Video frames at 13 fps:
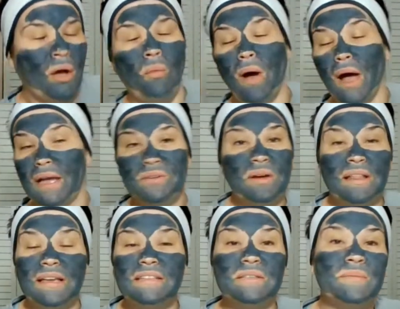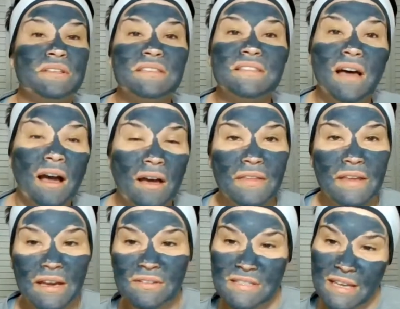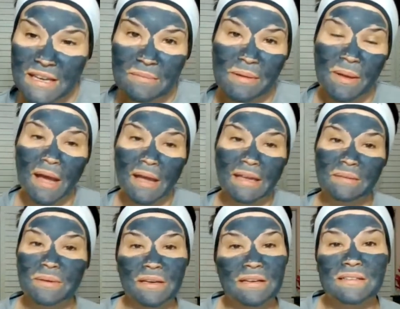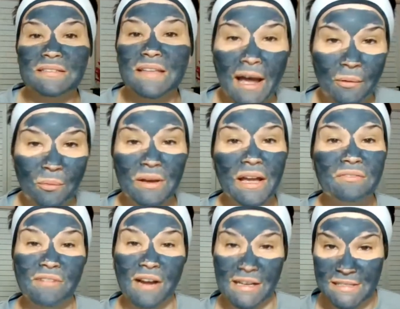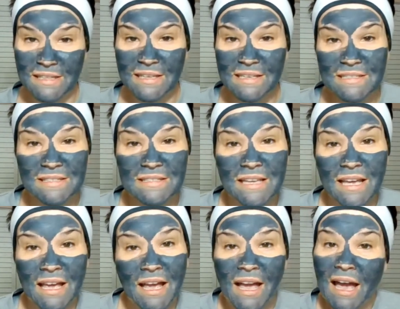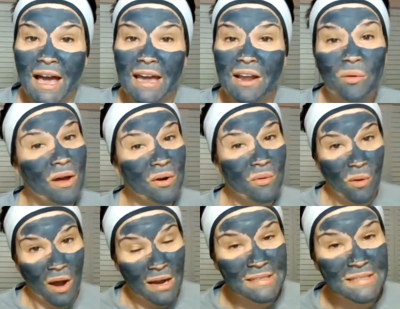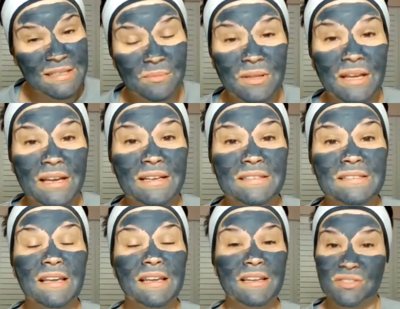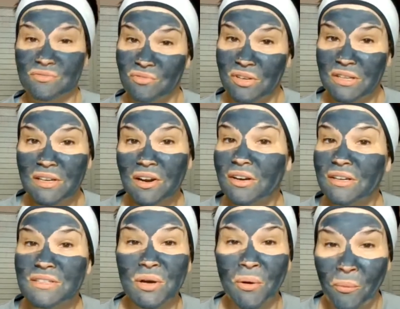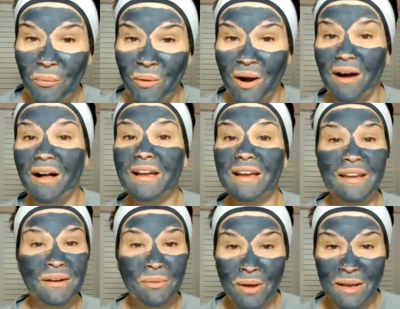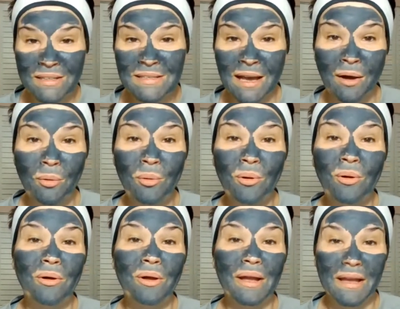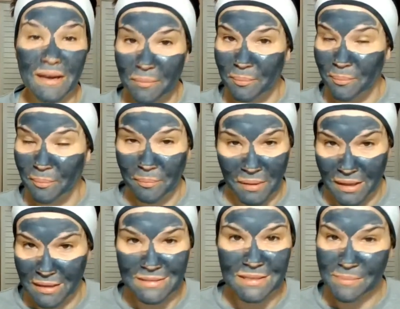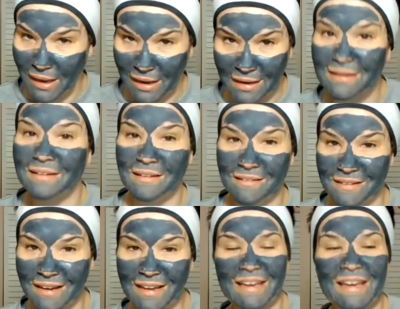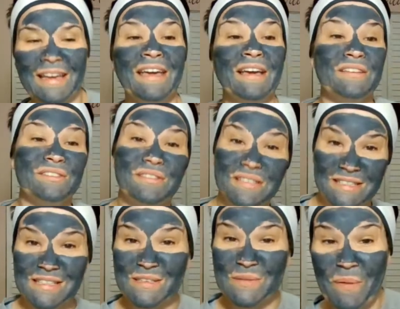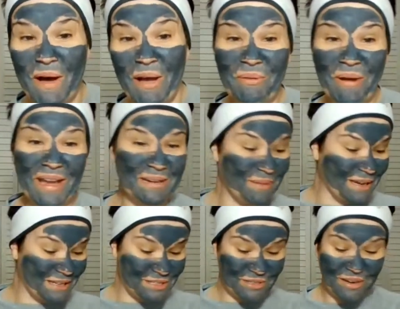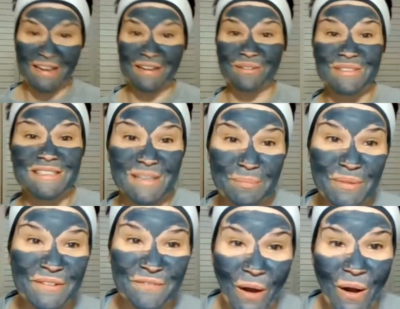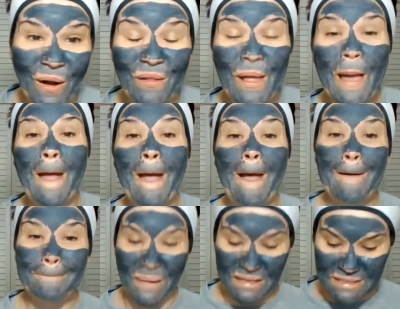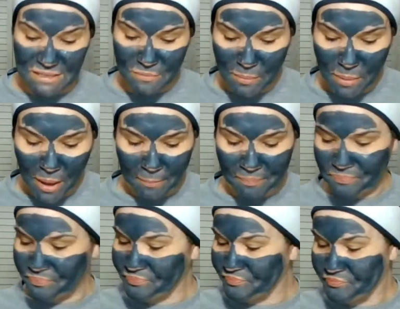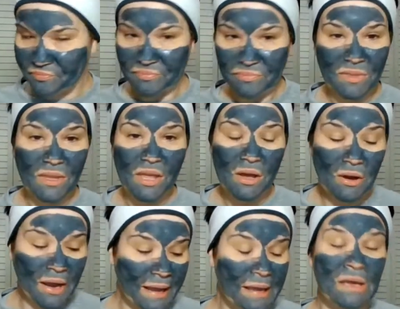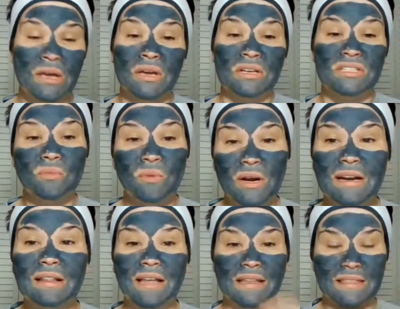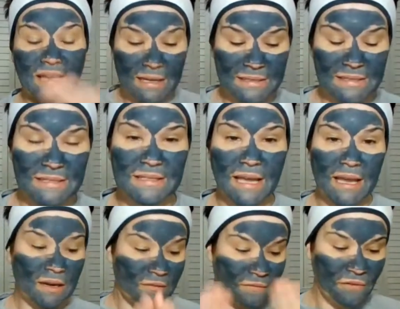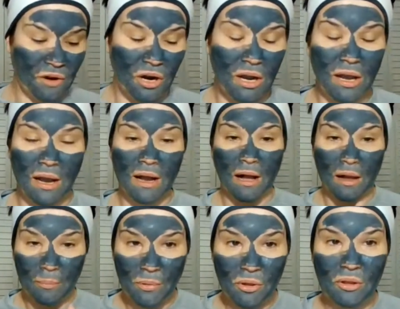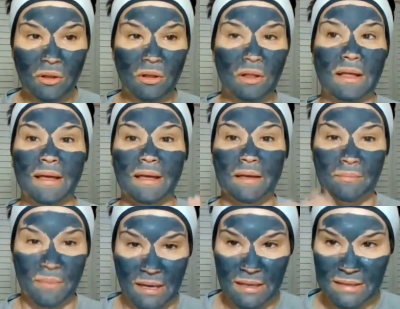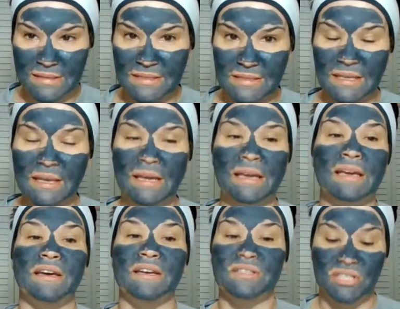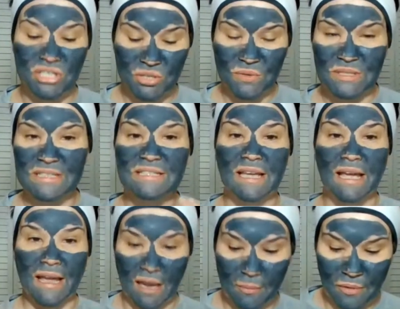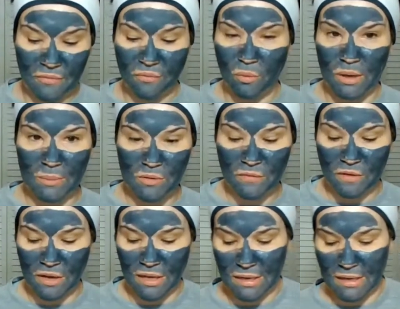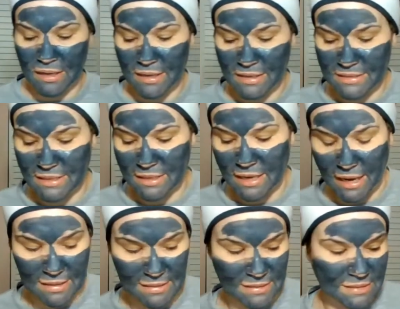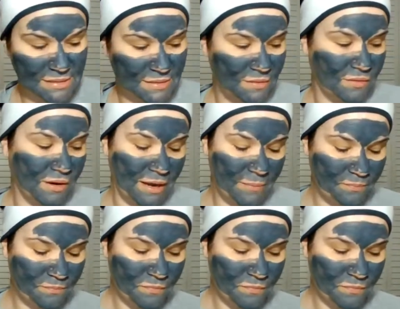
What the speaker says: Why do I like to put a sock on the outside of my baggie? Because I will get restless and I want to walk someplace, and it's really hard to walk in a wet towel in a plastic bag. Okay? So this is my way to make sure I don't slip and fall and bust my bum. Okay, so we're going to let that sit for a couple minutes to do its thing before we move on to the next. Okay?